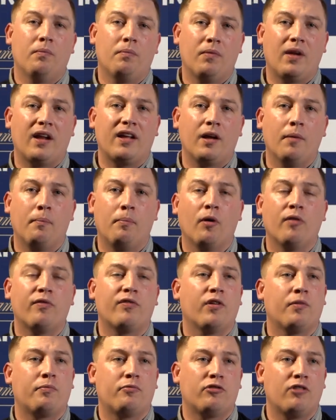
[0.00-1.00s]
like
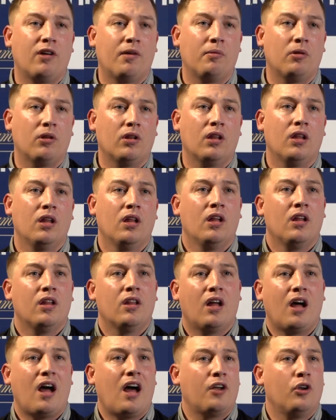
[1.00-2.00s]
above the treble,
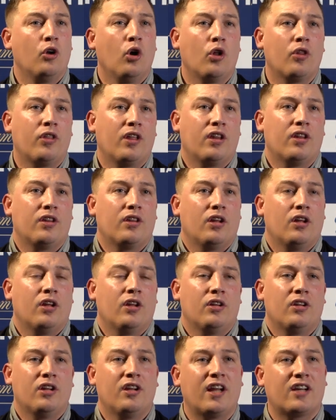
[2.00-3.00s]
I know that
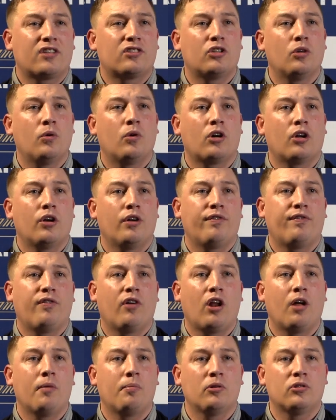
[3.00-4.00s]
the next two are going to
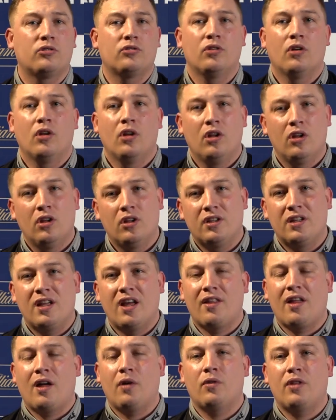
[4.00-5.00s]
follow. But
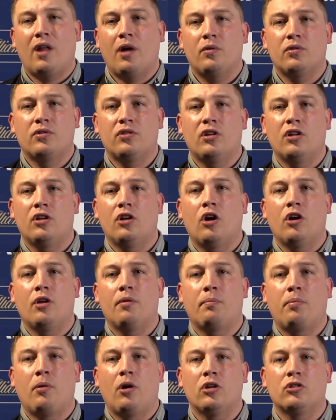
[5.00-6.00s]
yeah, that was the
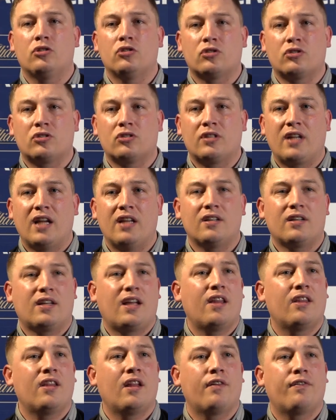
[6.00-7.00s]
annoying part, just
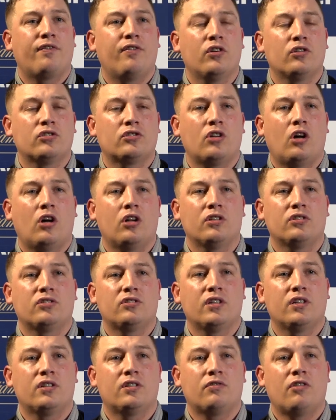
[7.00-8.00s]
getting that first dart to
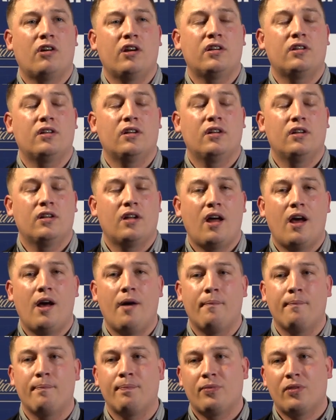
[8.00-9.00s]
sit right. And
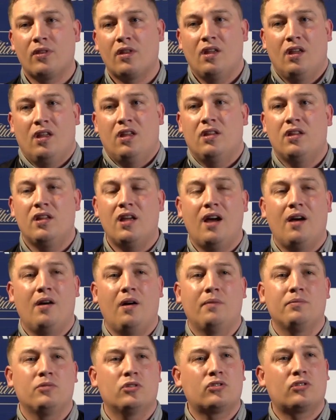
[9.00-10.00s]

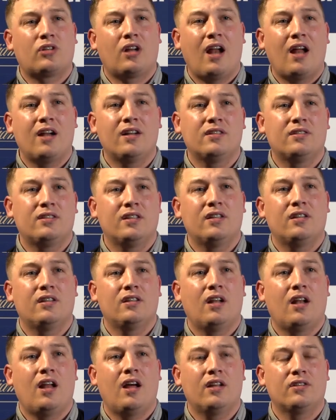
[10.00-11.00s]
I'm just glad it did
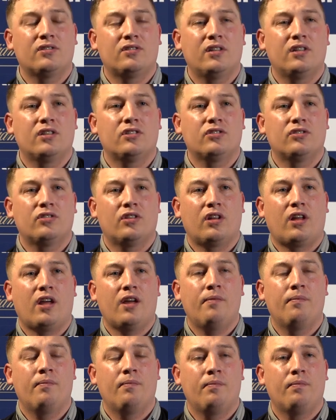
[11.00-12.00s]
in the latter stages of the
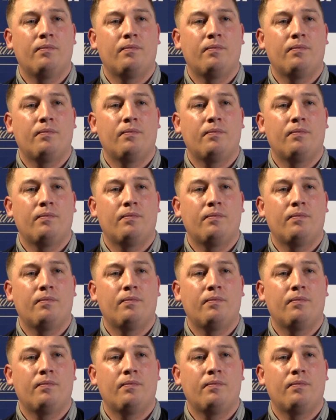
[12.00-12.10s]
game.